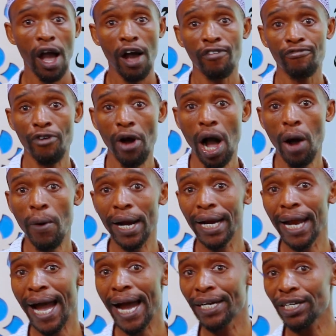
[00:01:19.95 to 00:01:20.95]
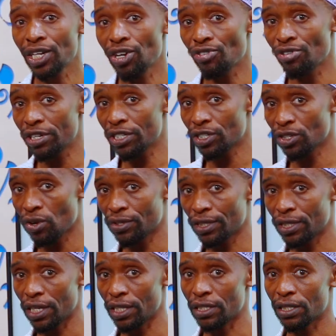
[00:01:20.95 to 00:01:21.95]
For our learning
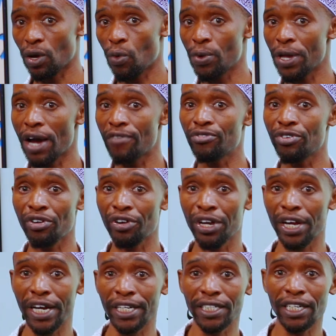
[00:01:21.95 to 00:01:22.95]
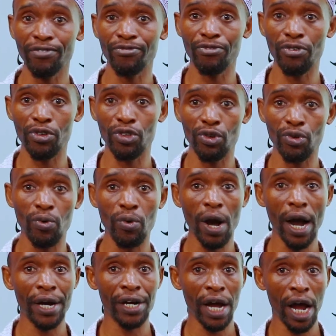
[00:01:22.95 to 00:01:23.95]
resources, we have created for you
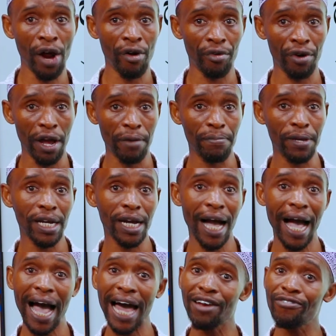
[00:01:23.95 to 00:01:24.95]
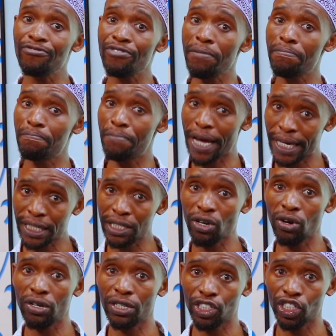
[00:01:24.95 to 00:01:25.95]
an Arabic
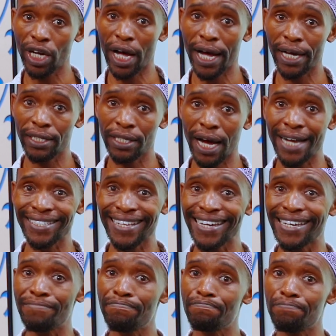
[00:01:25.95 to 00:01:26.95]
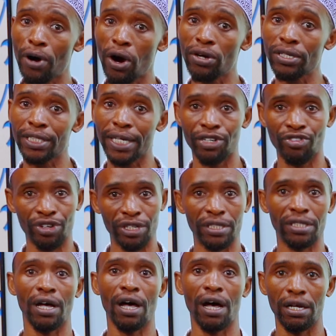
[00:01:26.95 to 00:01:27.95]
alphabetical chart as an important
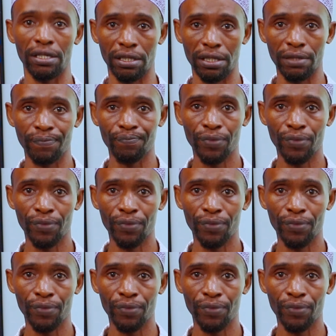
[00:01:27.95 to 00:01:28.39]
resource.